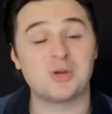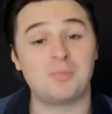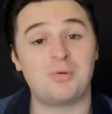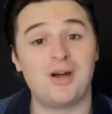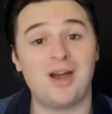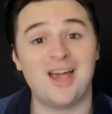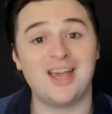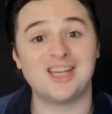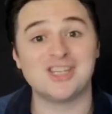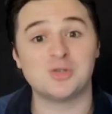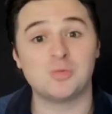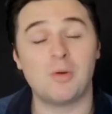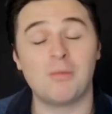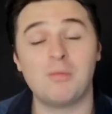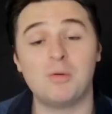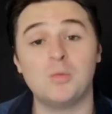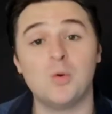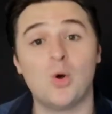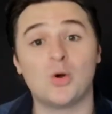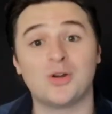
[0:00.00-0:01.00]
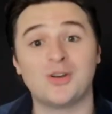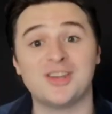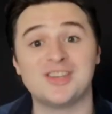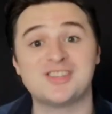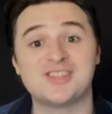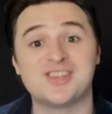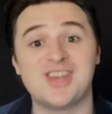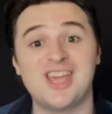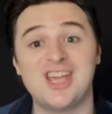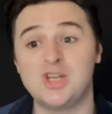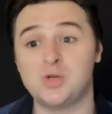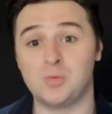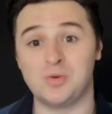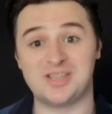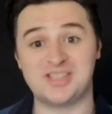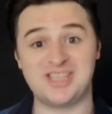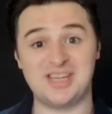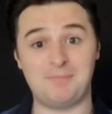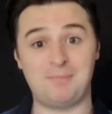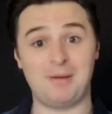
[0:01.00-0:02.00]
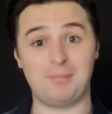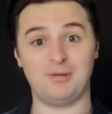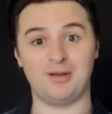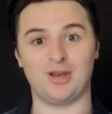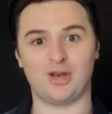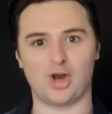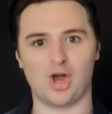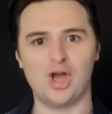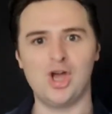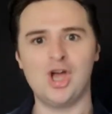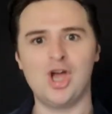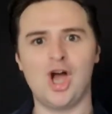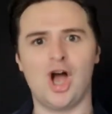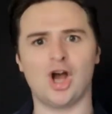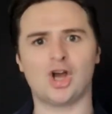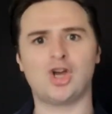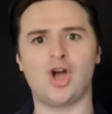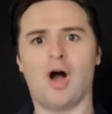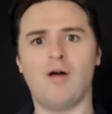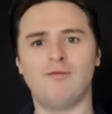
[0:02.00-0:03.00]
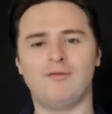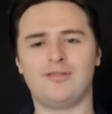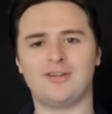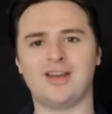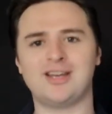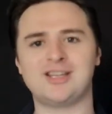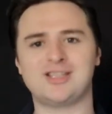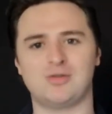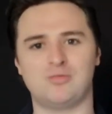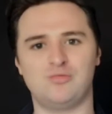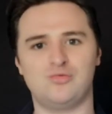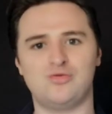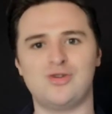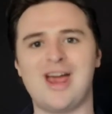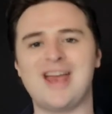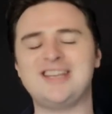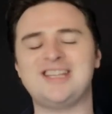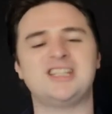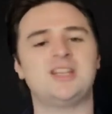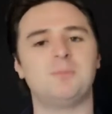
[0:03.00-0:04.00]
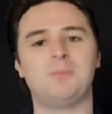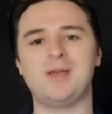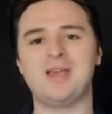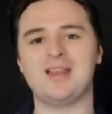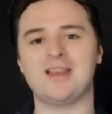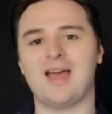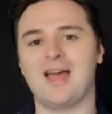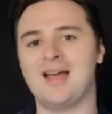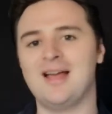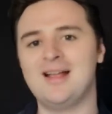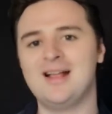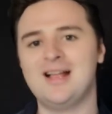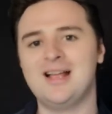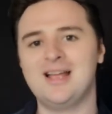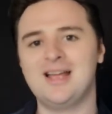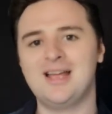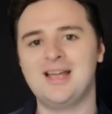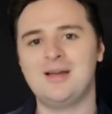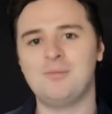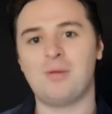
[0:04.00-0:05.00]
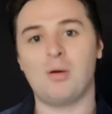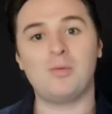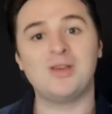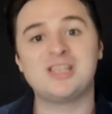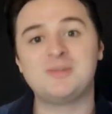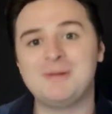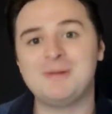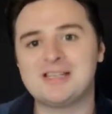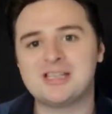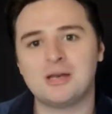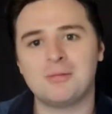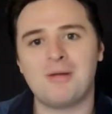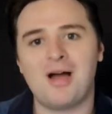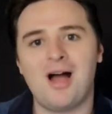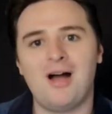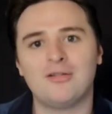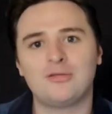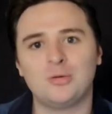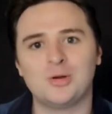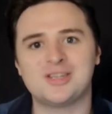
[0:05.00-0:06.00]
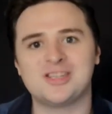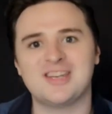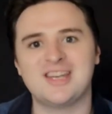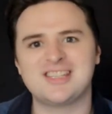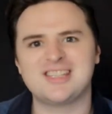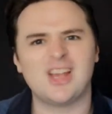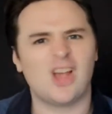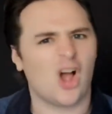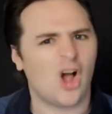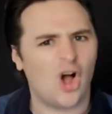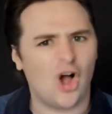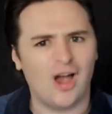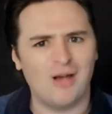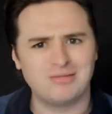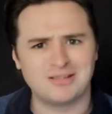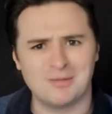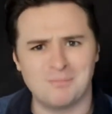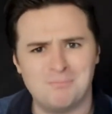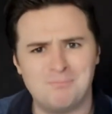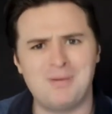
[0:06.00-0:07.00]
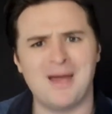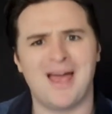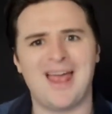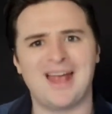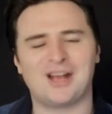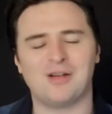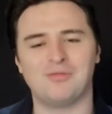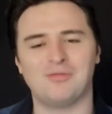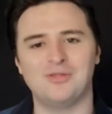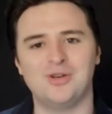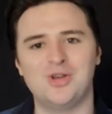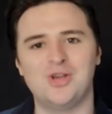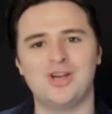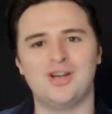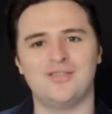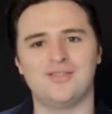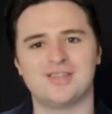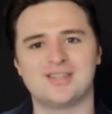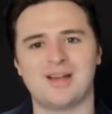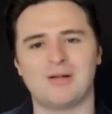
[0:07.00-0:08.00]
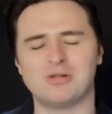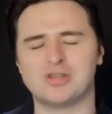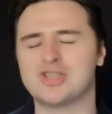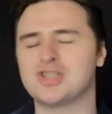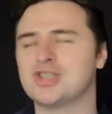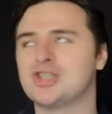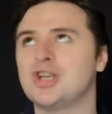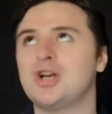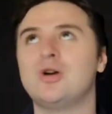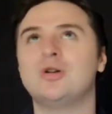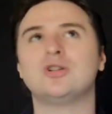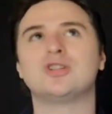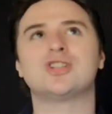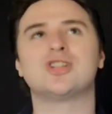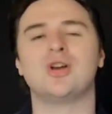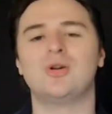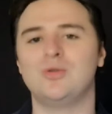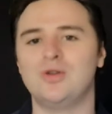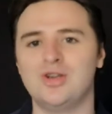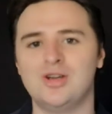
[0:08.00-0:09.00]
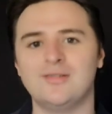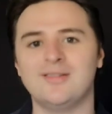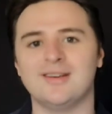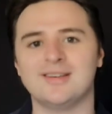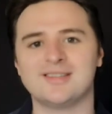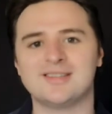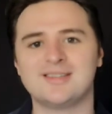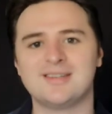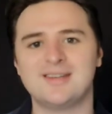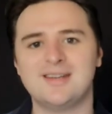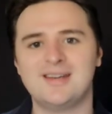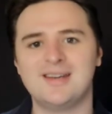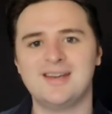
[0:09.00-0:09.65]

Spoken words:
surprised when we walk on the stage, we see people that are confident and ready to be there. But we speak to them afterwards and they say, oh, it was a bag of nerves. I was so nervous.